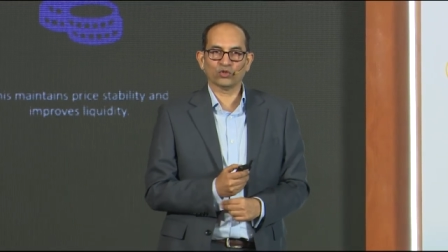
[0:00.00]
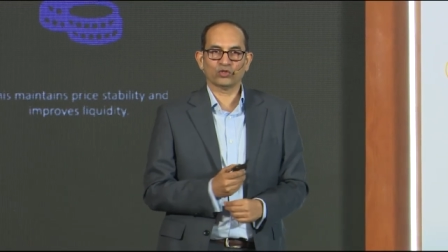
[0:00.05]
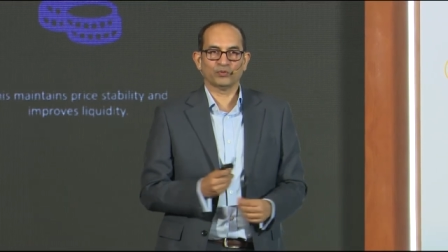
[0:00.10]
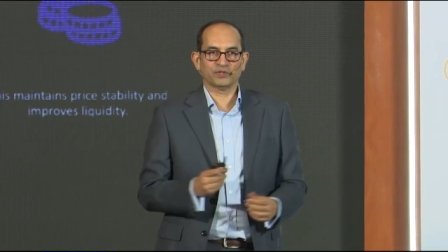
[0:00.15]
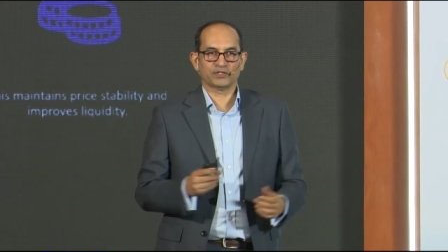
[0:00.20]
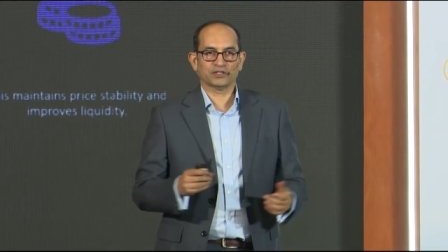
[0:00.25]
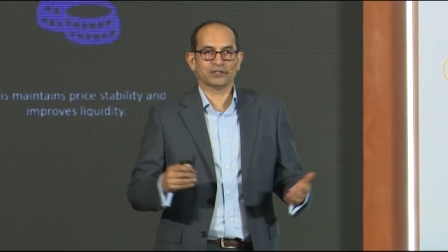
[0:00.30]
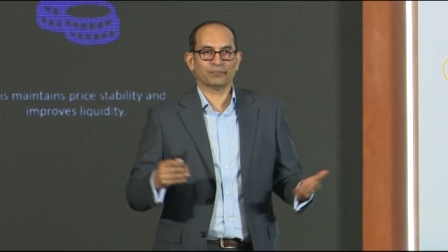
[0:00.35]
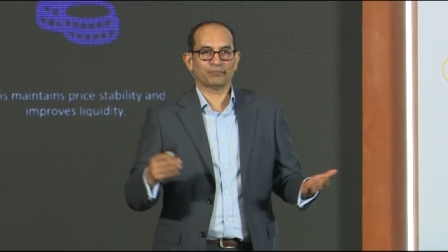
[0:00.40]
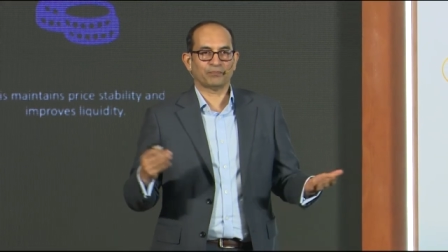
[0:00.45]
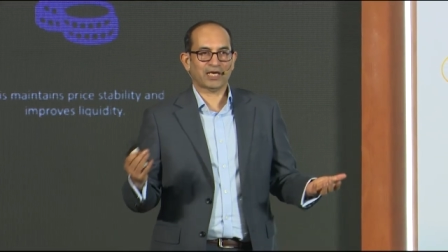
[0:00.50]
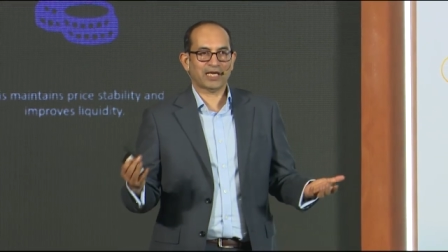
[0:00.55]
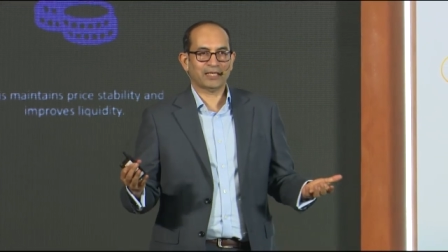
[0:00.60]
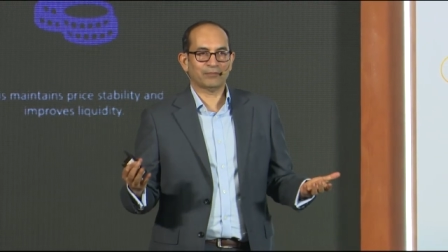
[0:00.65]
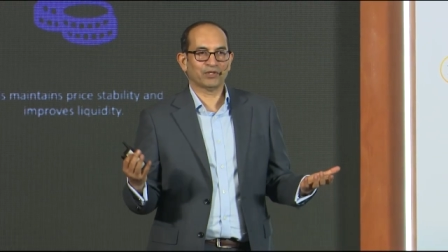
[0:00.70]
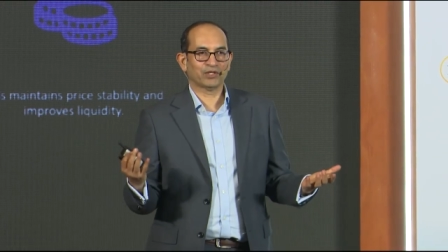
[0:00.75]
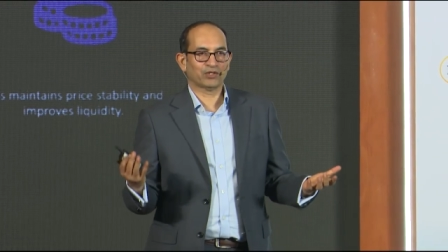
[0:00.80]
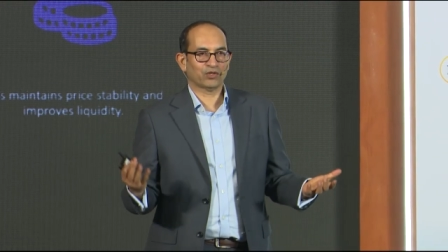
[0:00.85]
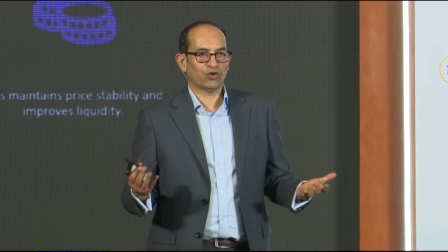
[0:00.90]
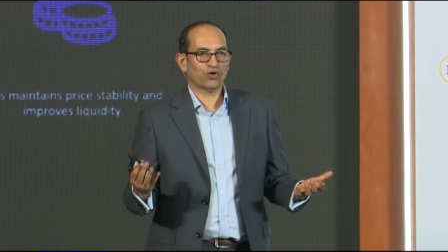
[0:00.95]
which is a
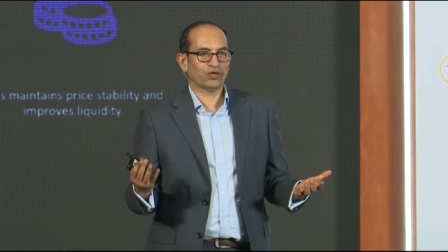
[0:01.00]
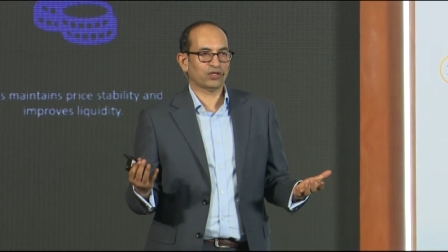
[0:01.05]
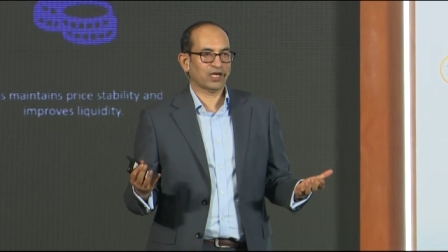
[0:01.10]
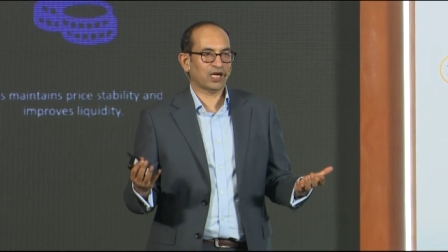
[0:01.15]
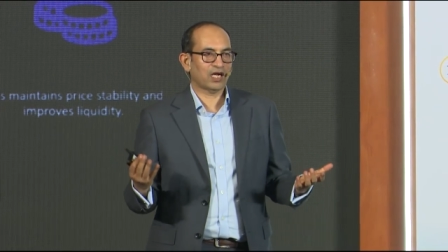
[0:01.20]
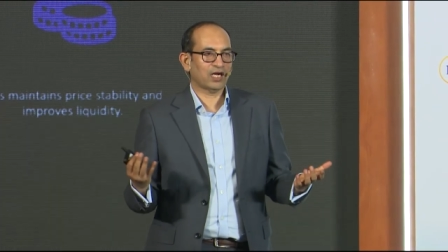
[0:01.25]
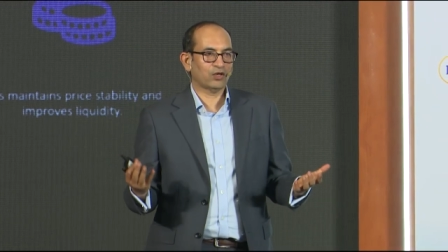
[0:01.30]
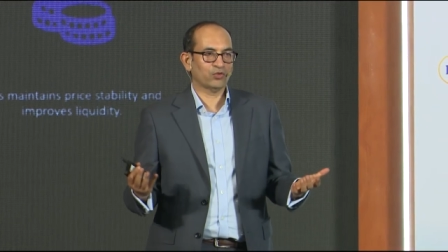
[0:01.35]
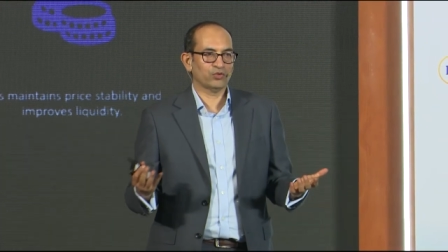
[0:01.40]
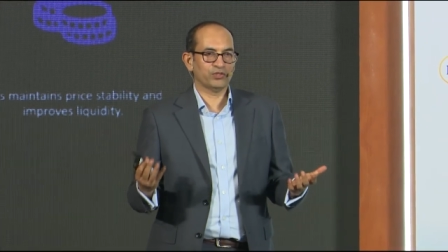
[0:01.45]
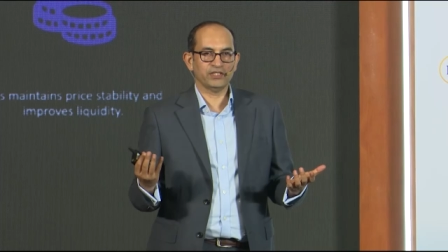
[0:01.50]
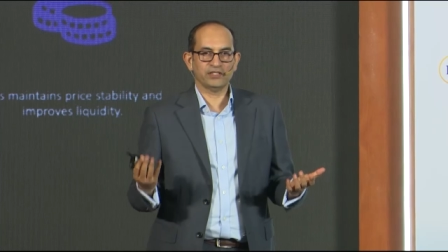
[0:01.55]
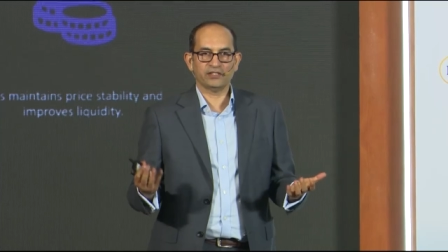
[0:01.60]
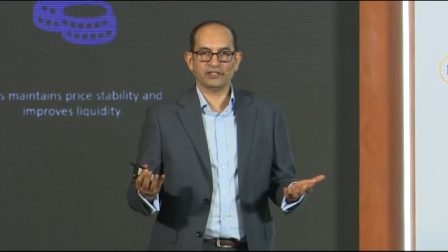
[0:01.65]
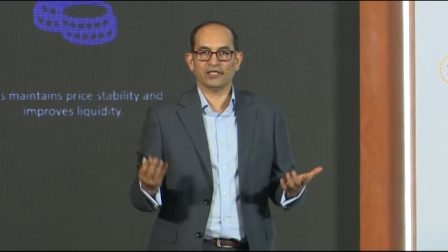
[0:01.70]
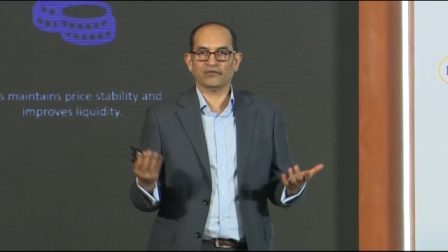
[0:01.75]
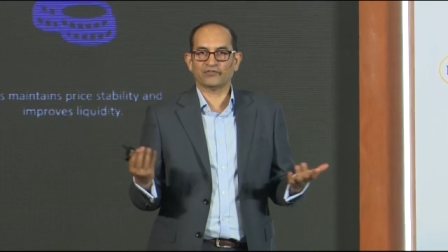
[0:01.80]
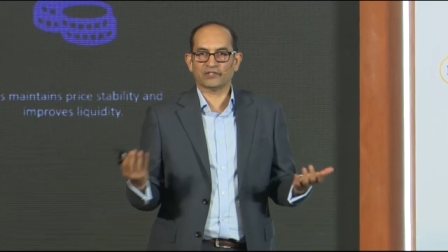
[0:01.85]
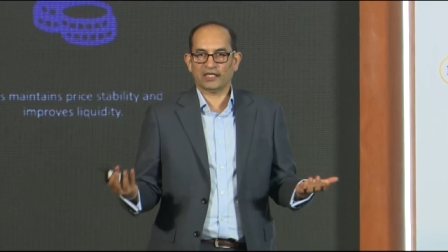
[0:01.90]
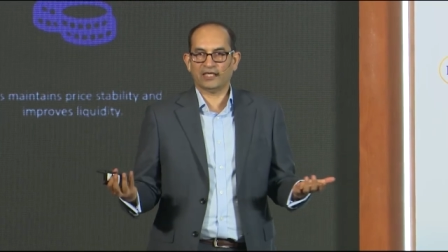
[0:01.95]
primer on how
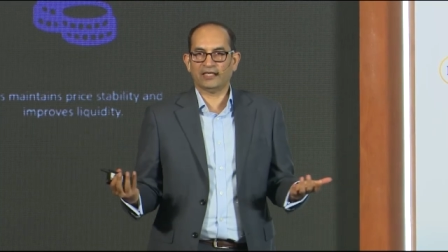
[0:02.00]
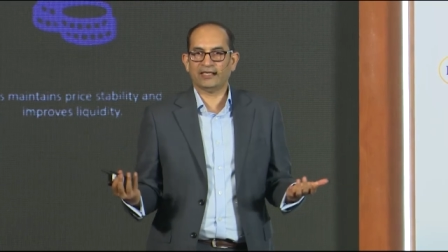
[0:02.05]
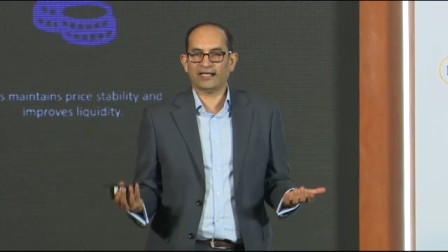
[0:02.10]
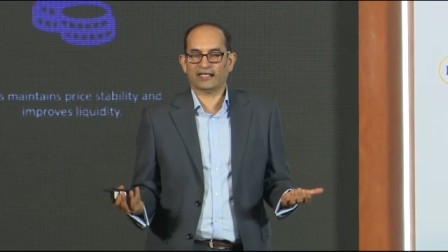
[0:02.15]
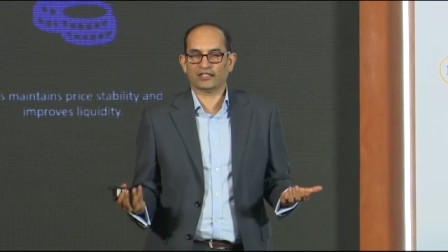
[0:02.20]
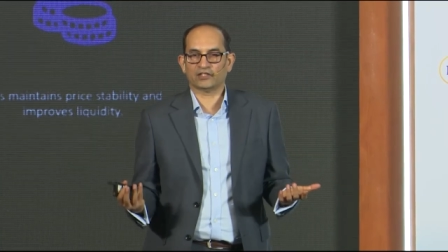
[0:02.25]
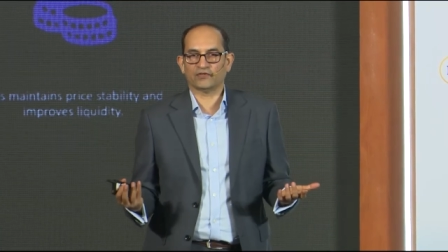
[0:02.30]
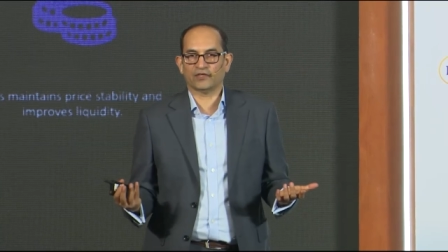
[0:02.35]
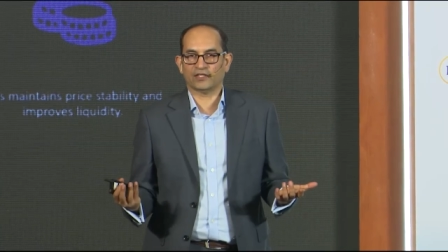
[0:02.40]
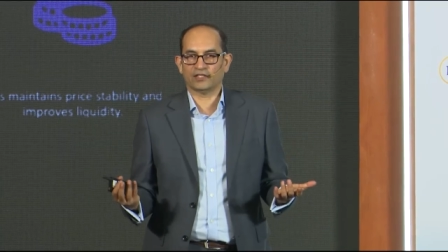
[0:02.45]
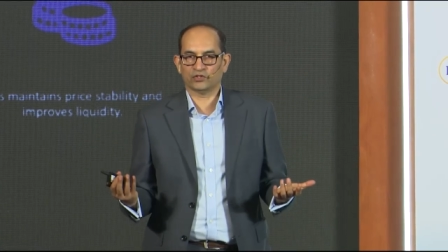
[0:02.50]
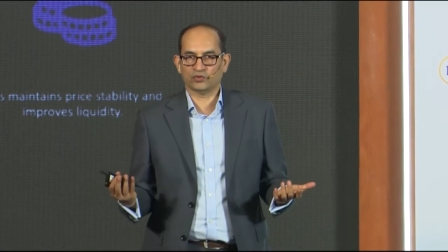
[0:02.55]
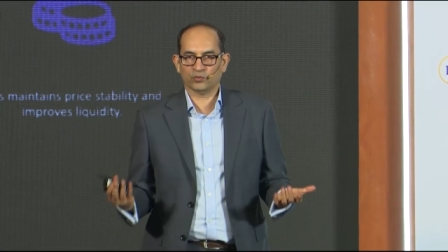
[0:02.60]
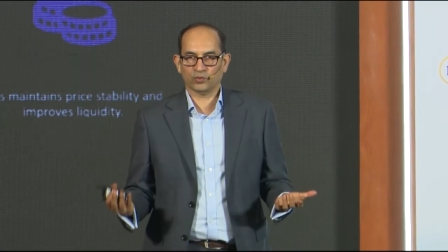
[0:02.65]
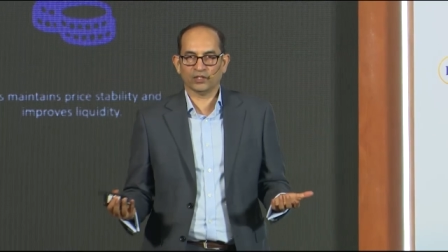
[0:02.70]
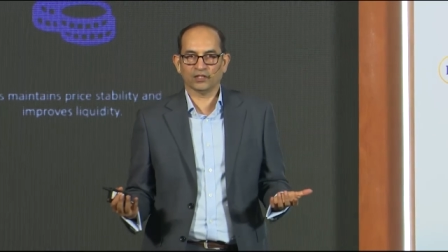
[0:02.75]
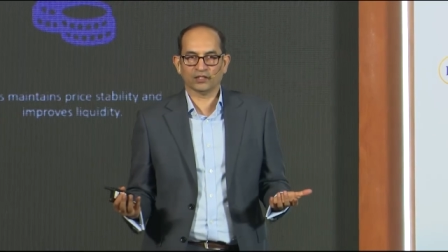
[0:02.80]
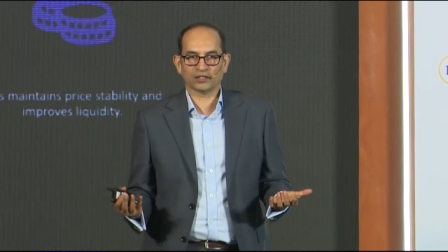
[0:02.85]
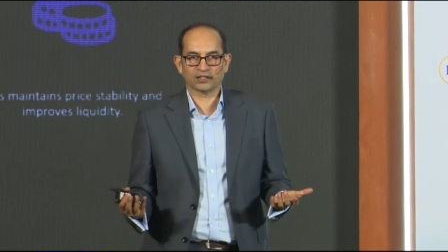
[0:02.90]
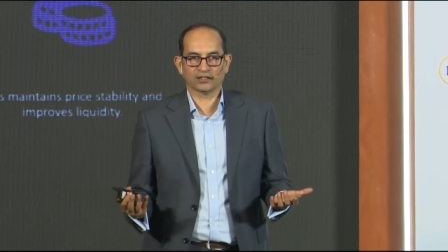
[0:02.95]
ETFs and index funds
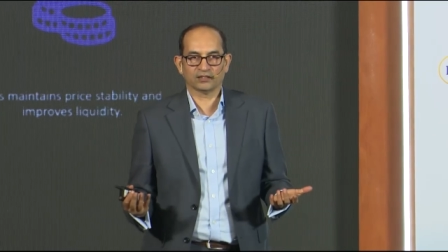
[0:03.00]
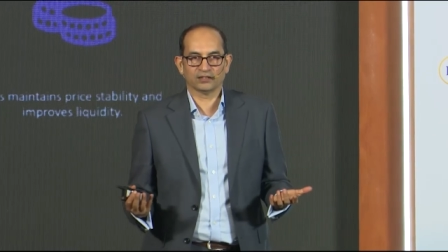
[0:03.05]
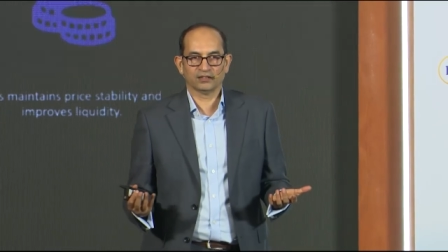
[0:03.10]
work.